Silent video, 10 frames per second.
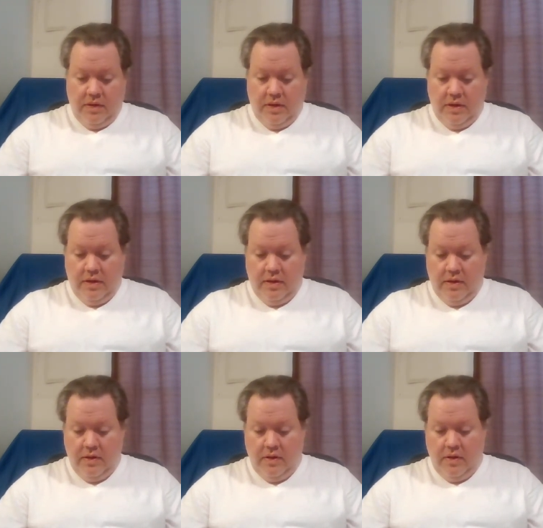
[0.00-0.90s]

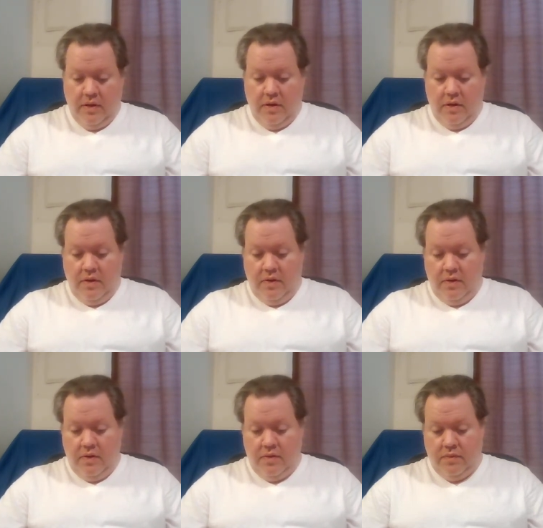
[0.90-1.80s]

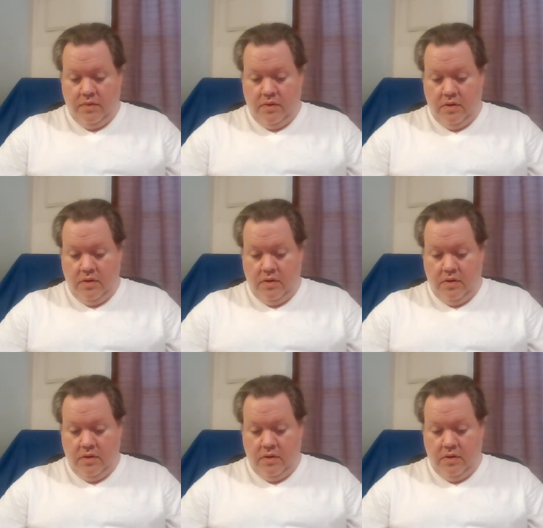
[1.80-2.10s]
(no one is talking)